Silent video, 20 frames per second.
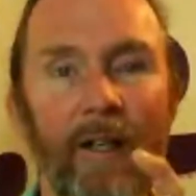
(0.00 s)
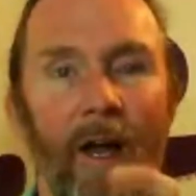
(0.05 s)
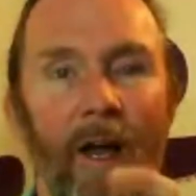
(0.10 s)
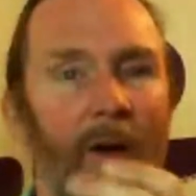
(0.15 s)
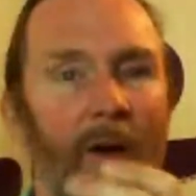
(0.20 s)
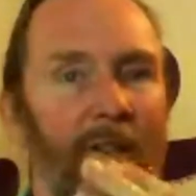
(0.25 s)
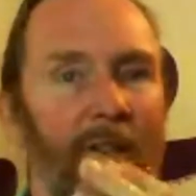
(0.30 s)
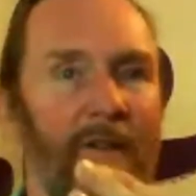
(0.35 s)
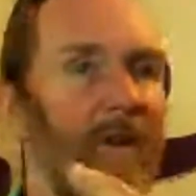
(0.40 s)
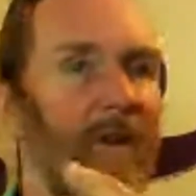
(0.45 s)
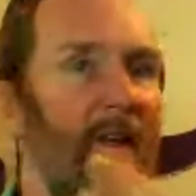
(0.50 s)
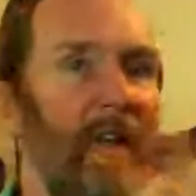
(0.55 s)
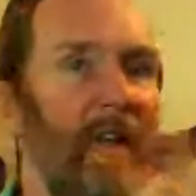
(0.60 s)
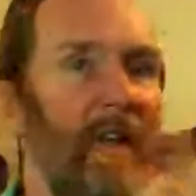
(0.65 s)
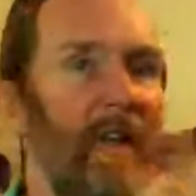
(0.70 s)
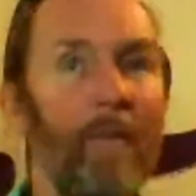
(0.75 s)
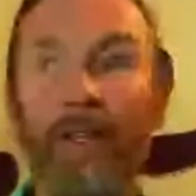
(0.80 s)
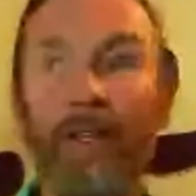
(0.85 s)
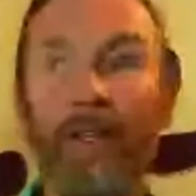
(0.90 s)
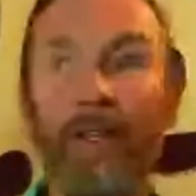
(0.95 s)
Now, I still
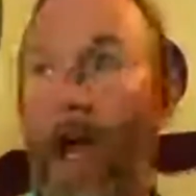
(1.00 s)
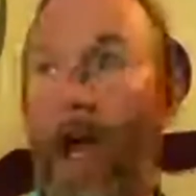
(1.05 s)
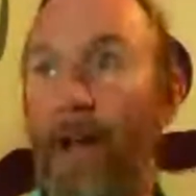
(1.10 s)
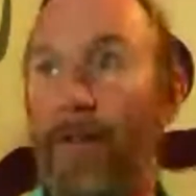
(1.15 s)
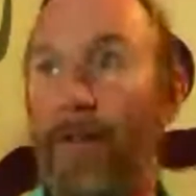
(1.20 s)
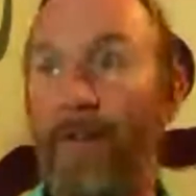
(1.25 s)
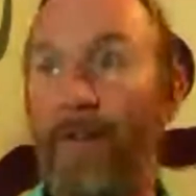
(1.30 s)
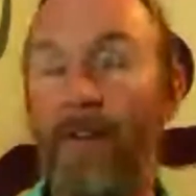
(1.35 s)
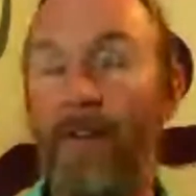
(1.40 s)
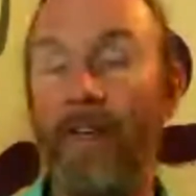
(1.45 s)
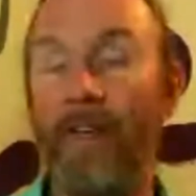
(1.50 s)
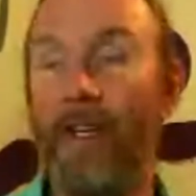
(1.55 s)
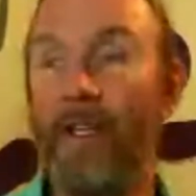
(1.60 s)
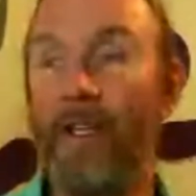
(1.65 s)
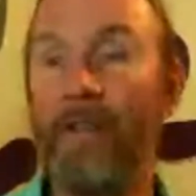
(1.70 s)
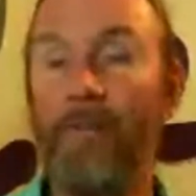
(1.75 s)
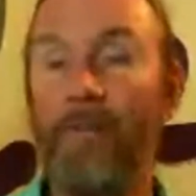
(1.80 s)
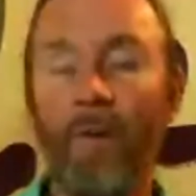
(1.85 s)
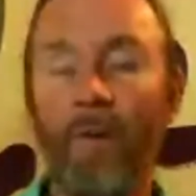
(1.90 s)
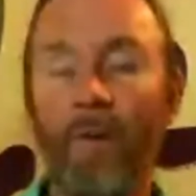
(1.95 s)
end up attached to
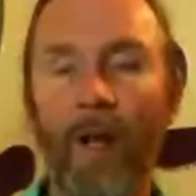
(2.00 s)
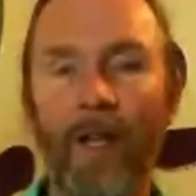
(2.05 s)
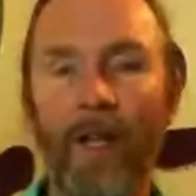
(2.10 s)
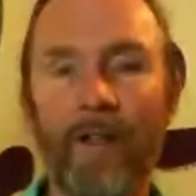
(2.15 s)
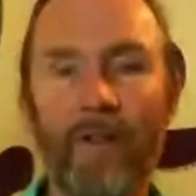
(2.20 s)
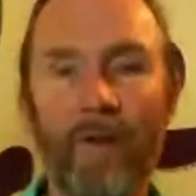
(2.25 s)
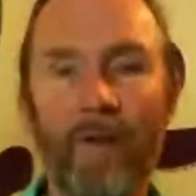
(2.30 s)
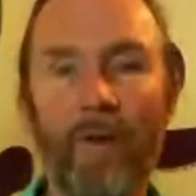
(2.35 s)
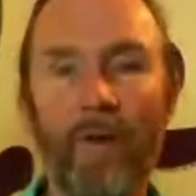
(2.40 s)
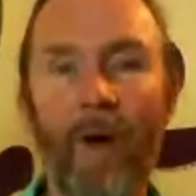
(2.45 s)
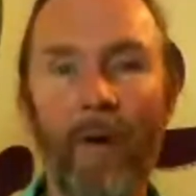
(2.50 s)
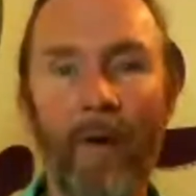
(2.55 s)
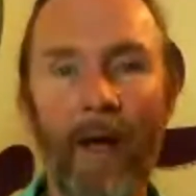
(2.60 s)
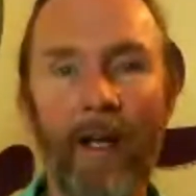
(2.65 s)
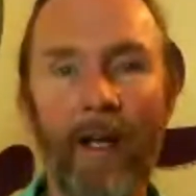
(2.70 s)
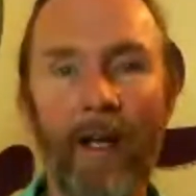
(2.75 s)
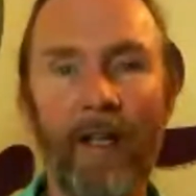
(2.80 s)
things, but when I do, I